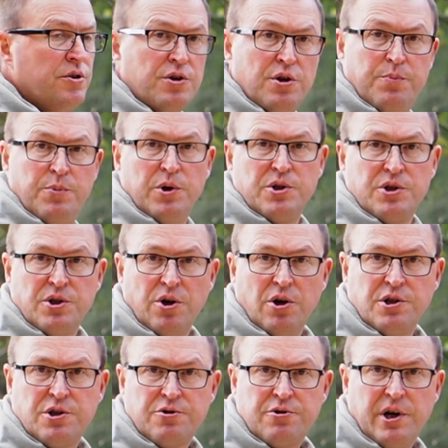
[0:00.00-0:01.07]
To put
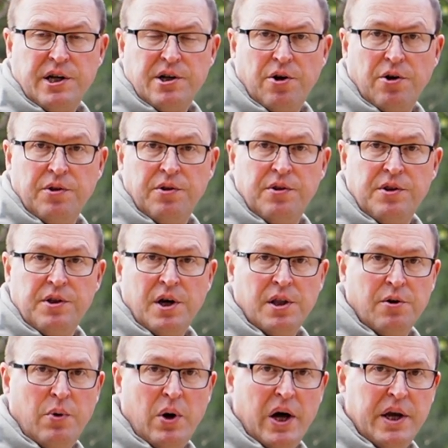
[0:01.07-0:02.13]
side strain on the other
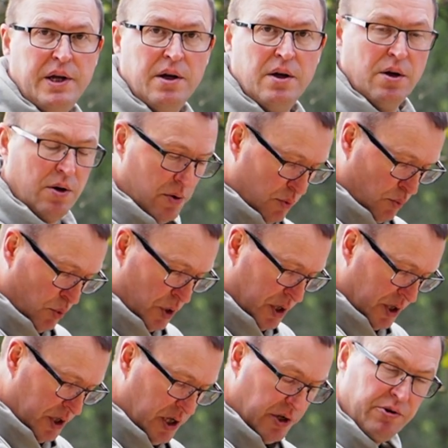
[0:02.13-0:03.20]
way, what
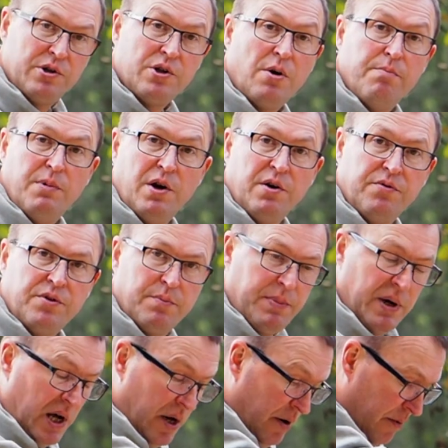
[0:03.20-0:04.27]
I do is I move the
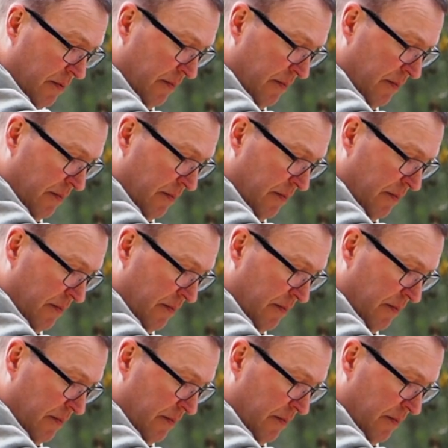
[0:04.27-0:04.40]
butt